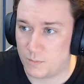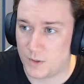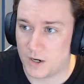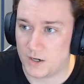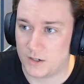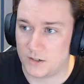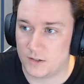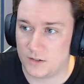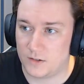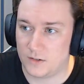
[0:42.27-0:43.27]
but
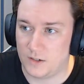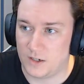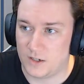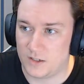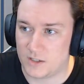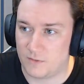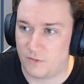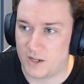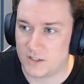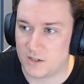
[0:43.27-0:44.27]
it is
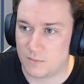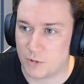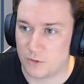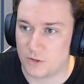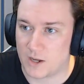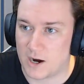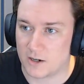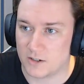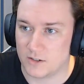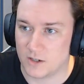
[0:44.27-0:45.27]
advancing both
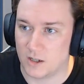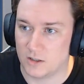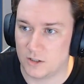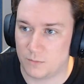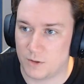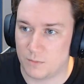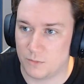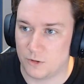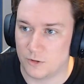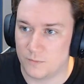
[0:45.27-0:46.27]
characters a little bit more.